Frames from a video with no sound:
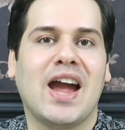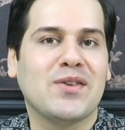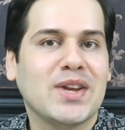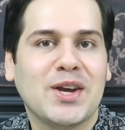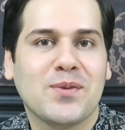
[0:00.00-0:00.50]

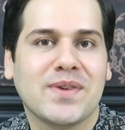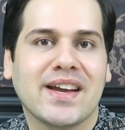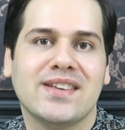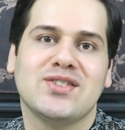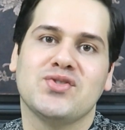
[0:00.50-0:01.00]
I really hope
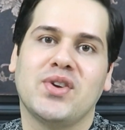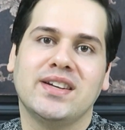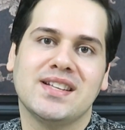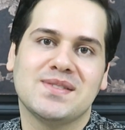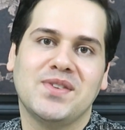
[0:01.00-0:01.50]
you guys
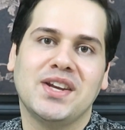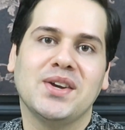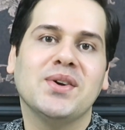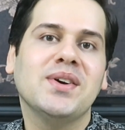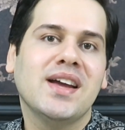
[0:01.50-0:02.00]
enjoyed this
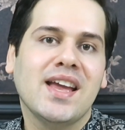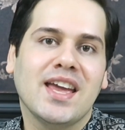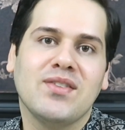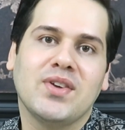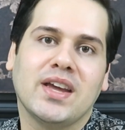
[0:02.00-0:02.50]
video.
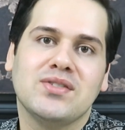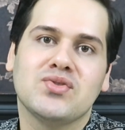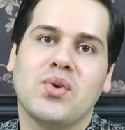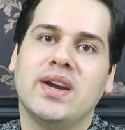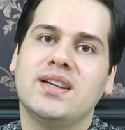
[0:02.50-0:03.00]
If you
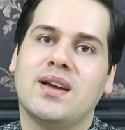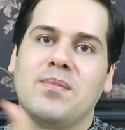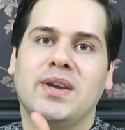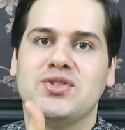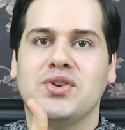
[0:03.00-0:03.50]
enjoyed,
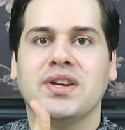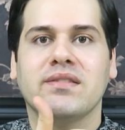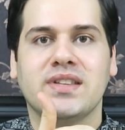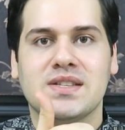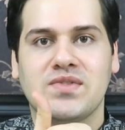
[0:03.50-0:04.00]
make sure to
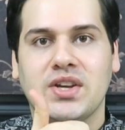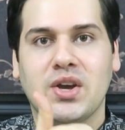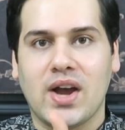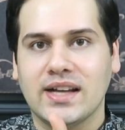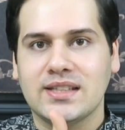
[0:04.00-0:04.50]
give this
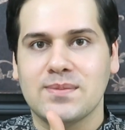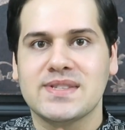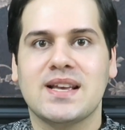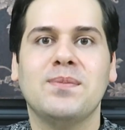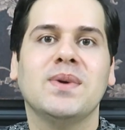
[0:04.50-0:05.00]
video a
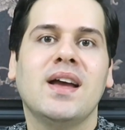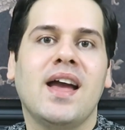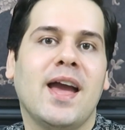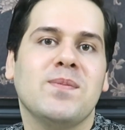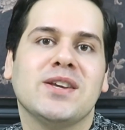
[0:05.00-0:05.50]
thumbs up
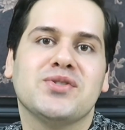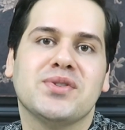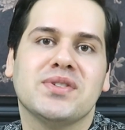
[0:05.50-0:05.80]
and make